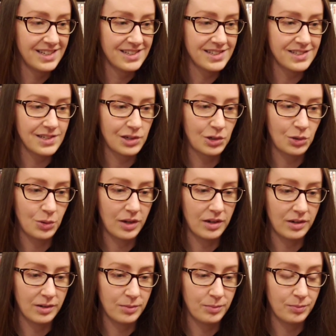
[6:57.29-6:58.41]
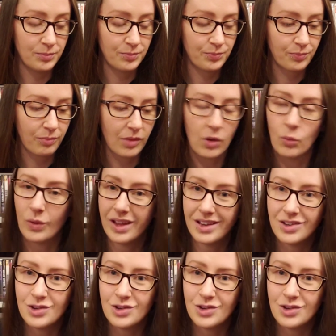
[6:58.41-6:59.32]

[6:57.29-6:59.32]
So Wayne